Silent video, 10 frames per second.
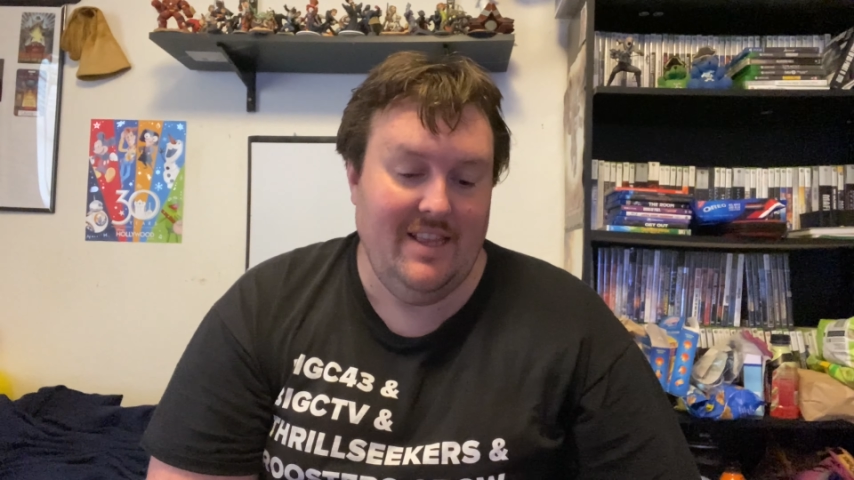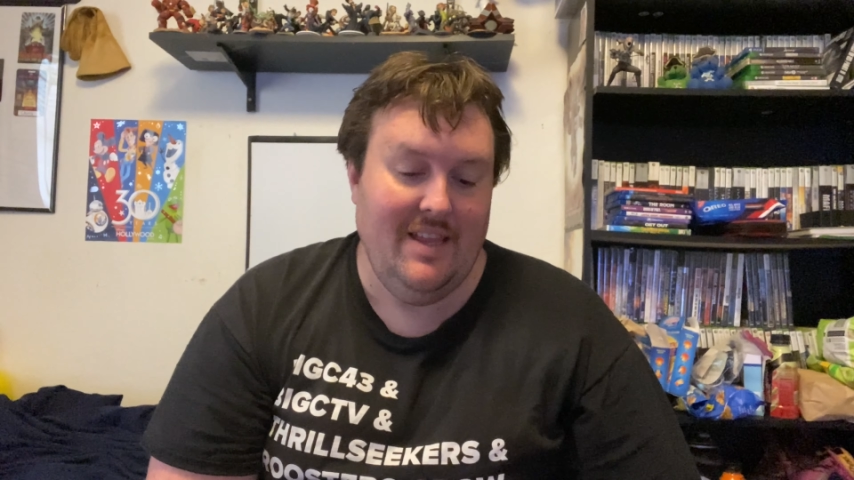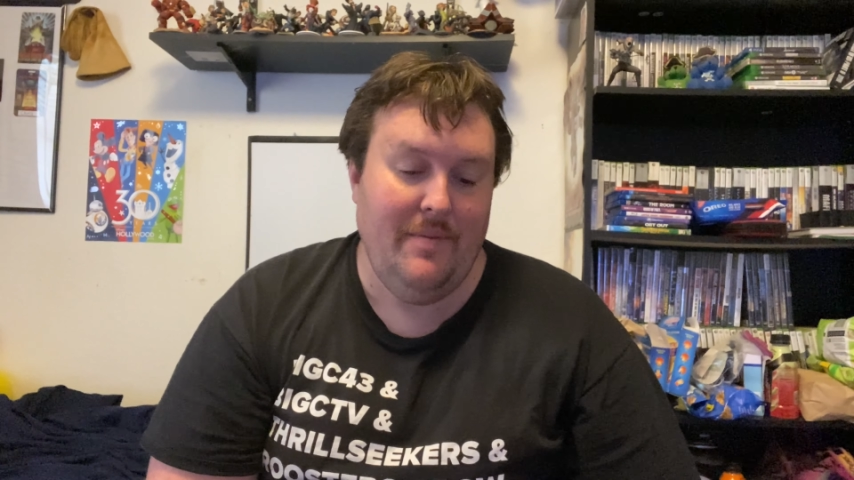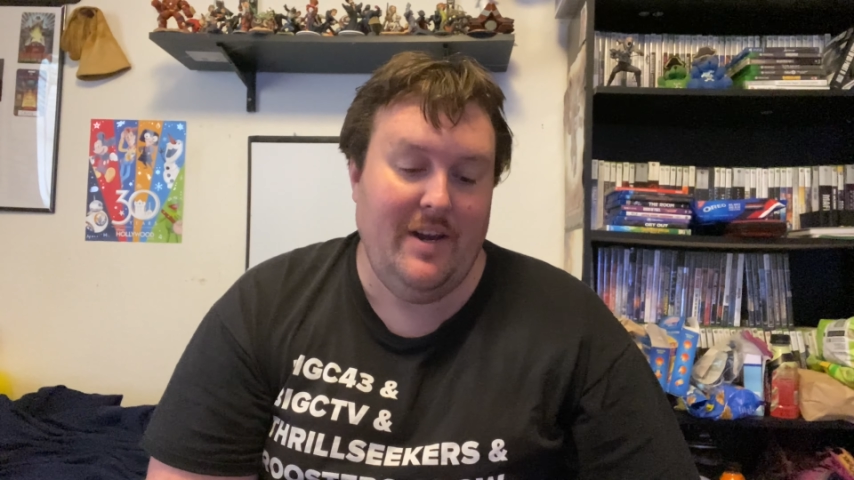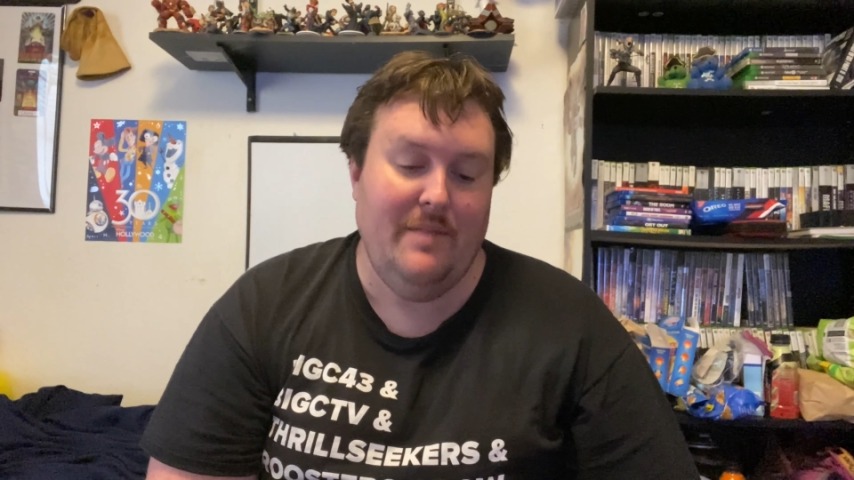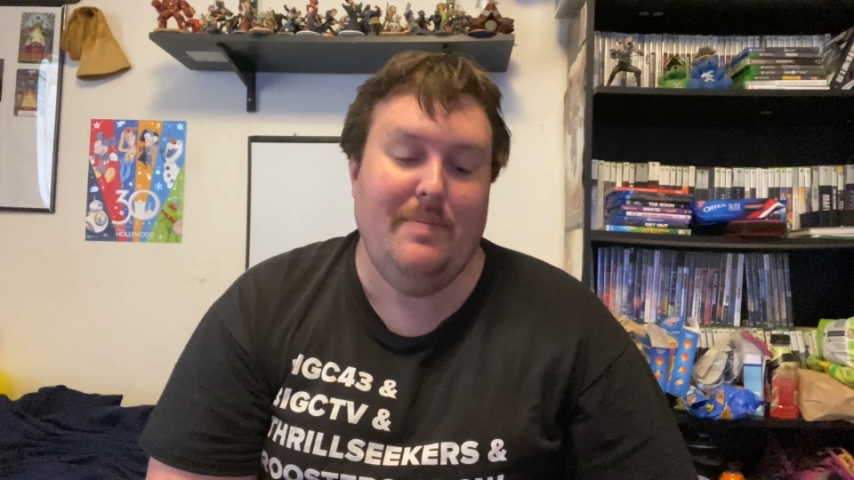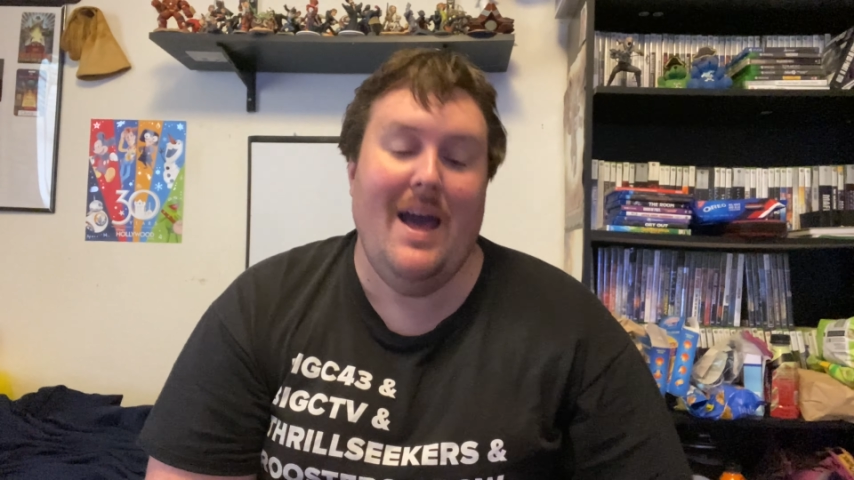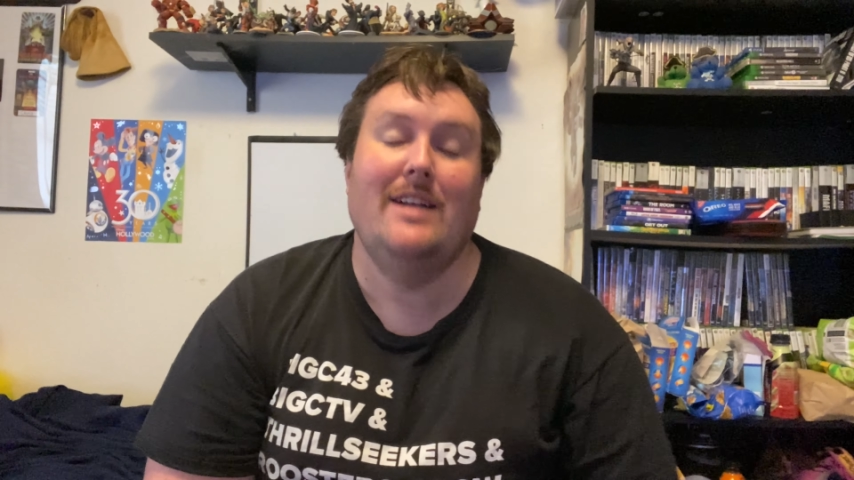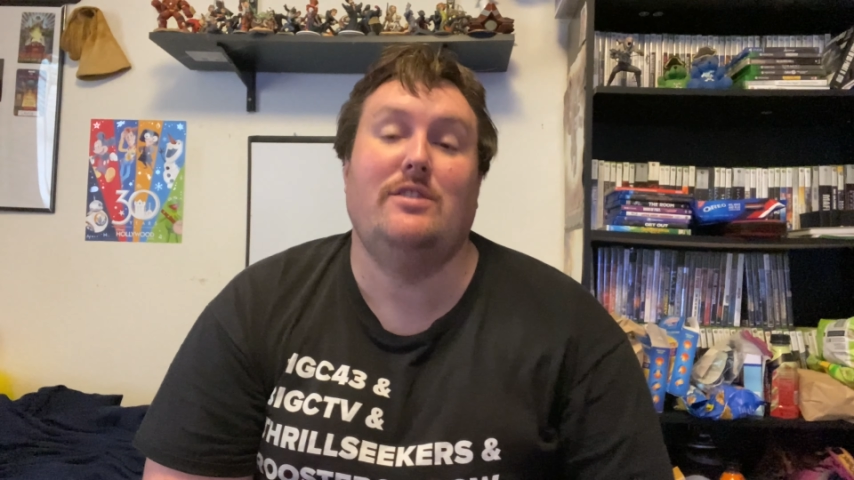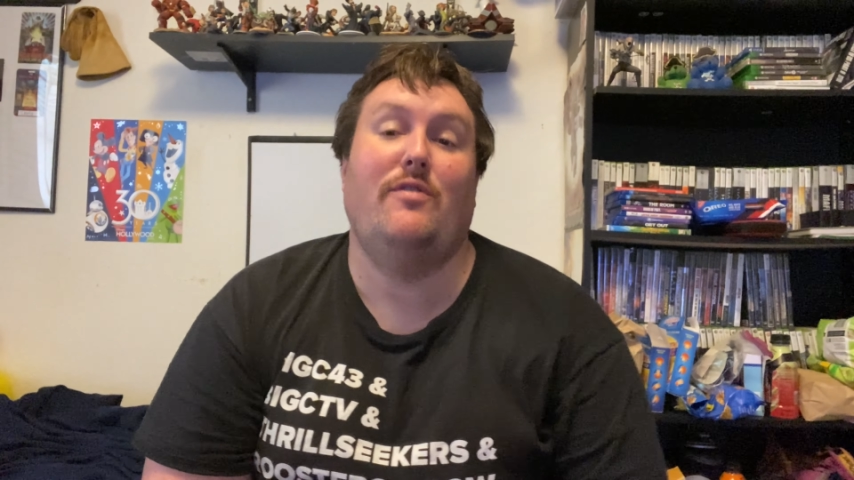limited
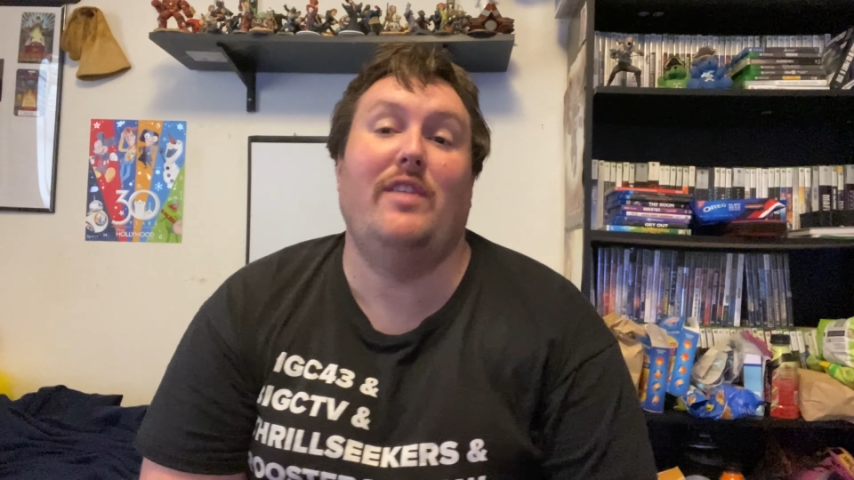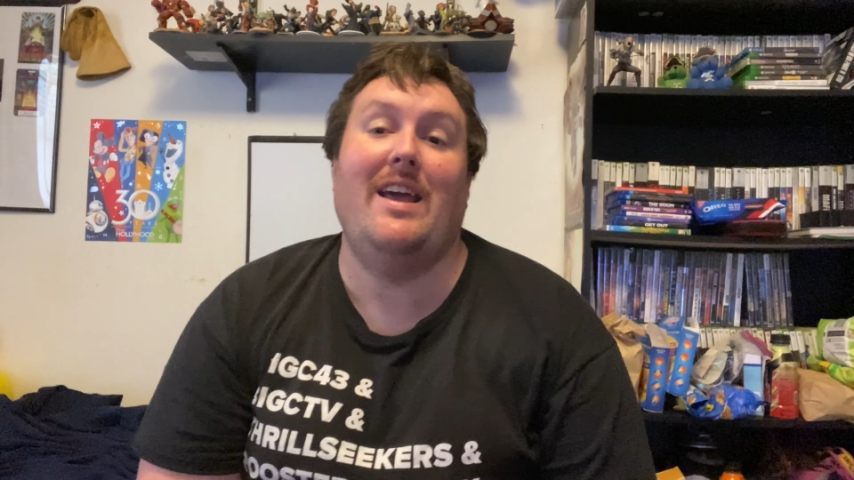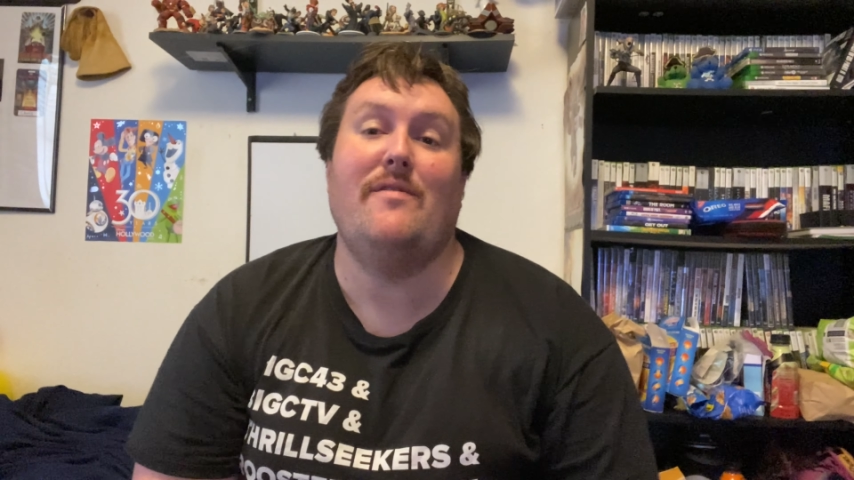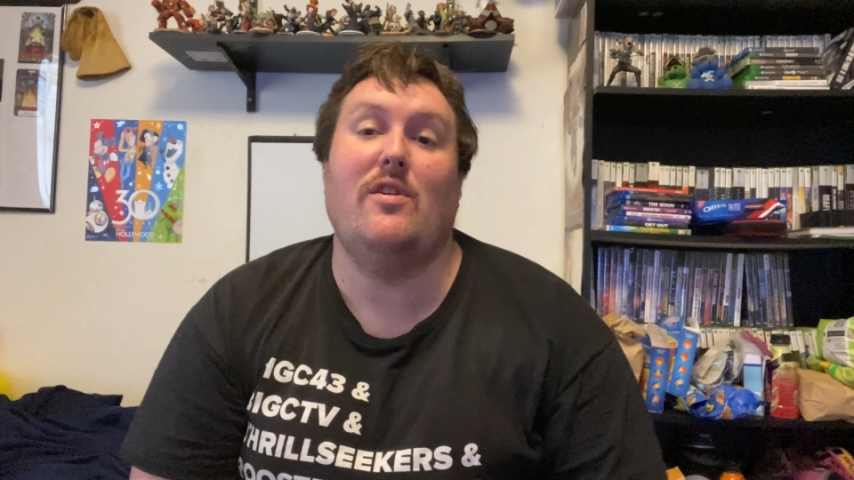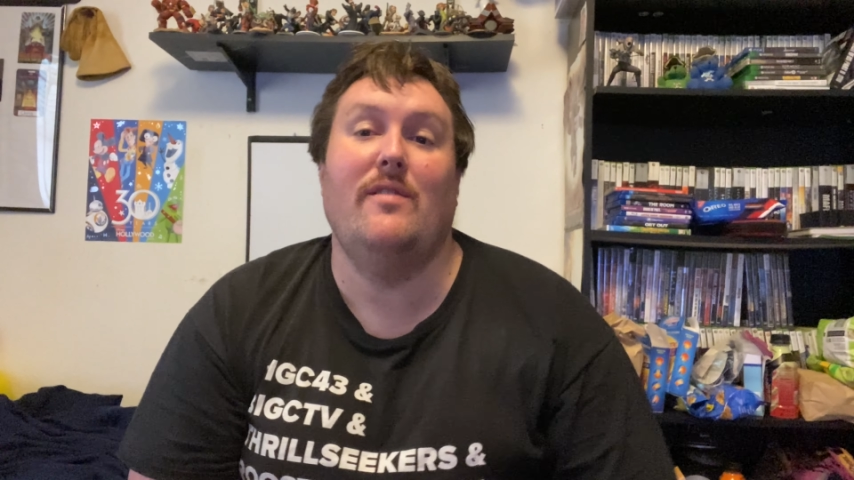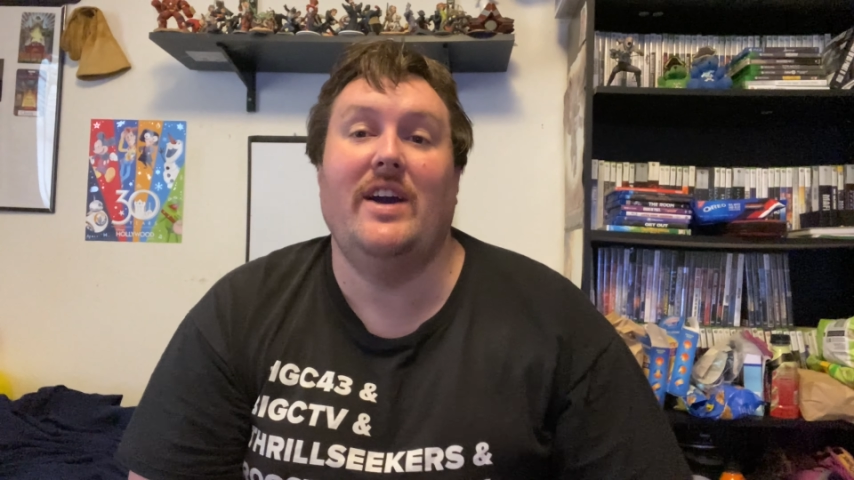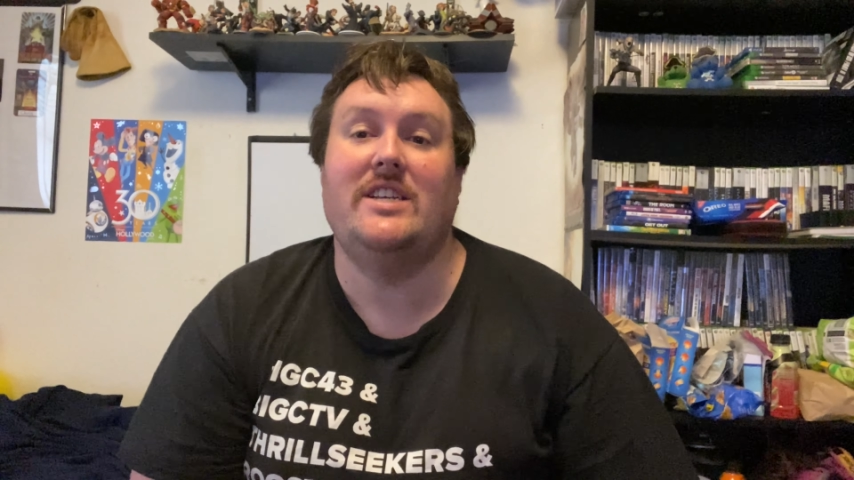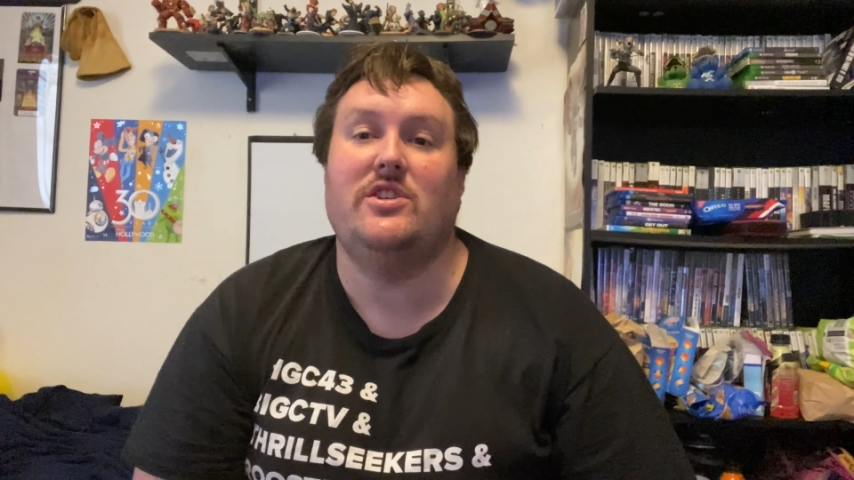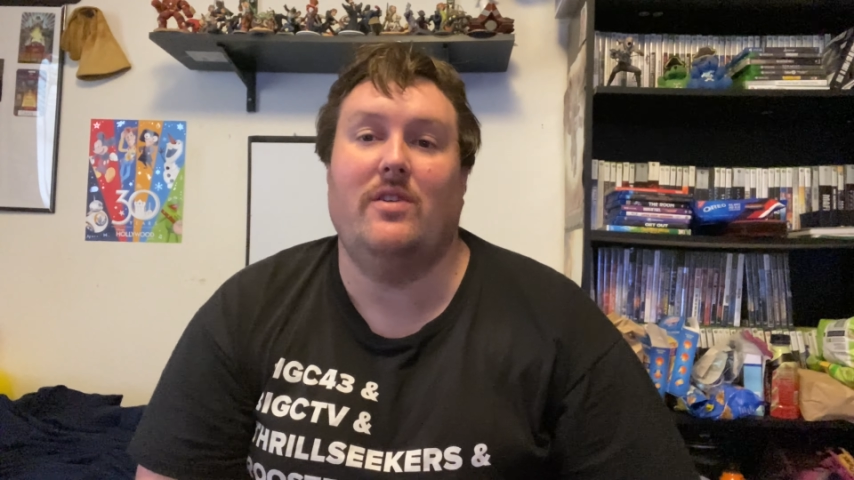batch flavor of ice